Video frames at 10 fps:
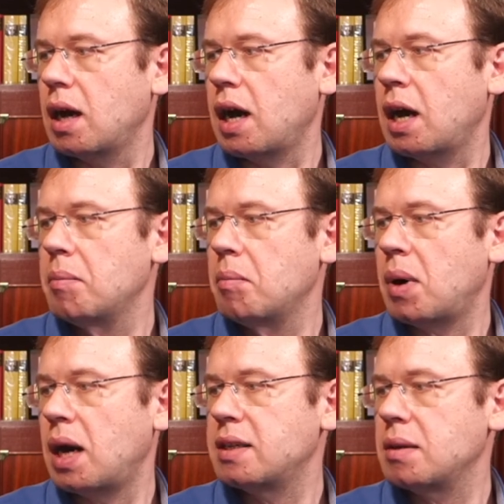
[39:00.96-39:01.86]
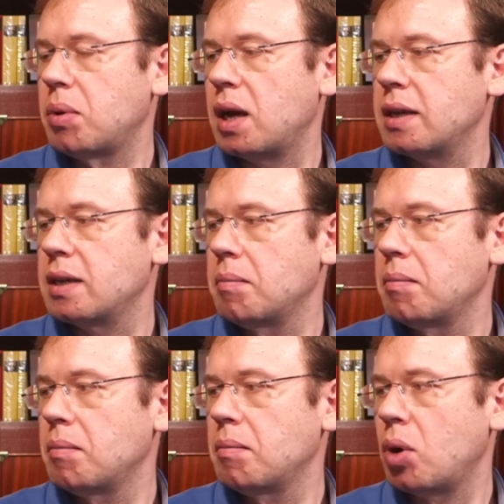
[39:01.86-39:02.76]
I multiply
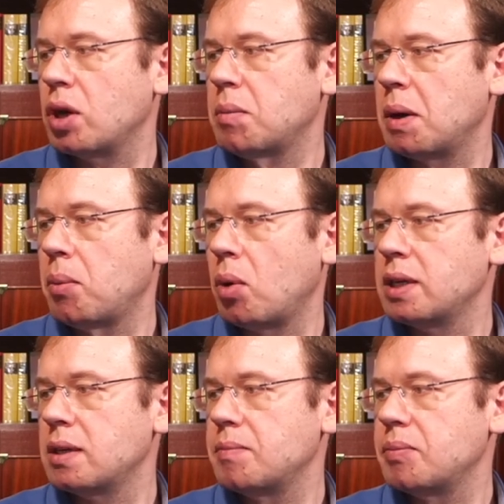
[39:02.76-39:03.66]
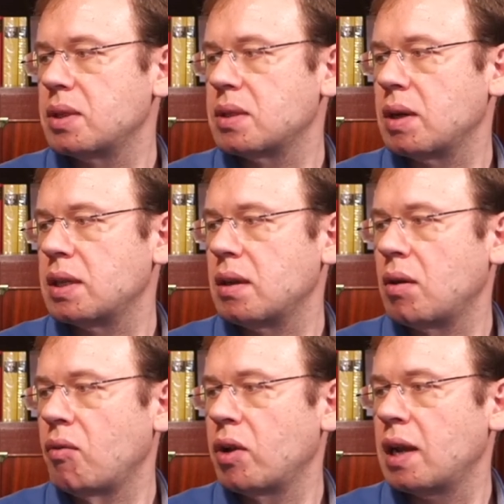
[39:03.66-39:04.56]
them point by point, so I
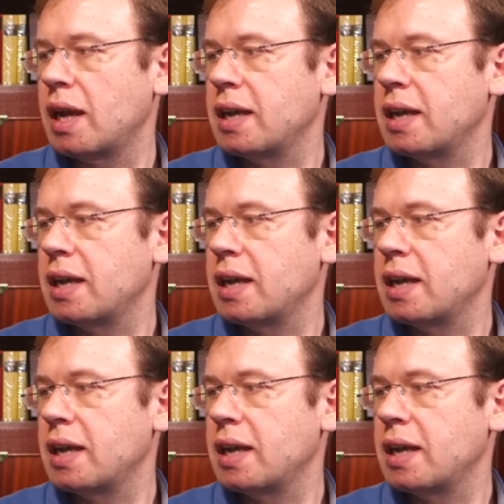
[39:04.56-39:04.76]
overlay